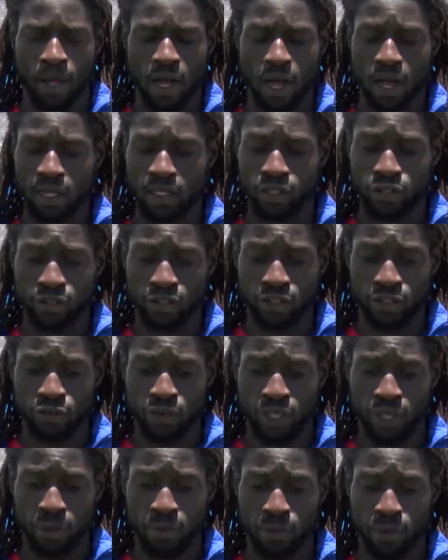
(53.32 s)
It's
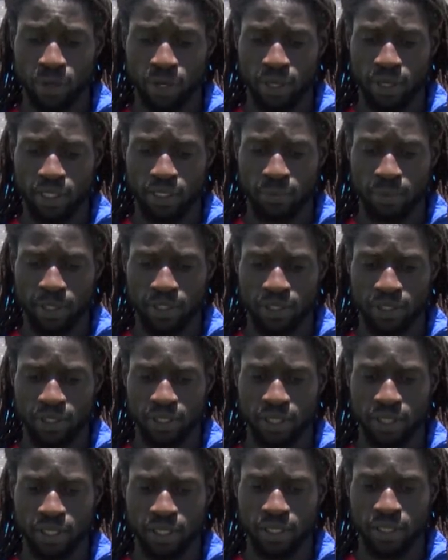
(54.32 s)
really important,
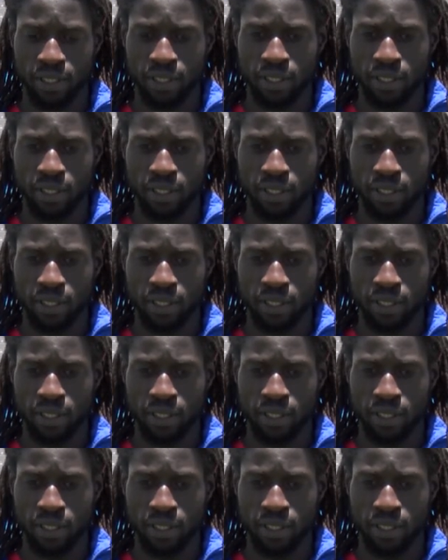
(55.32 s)
especially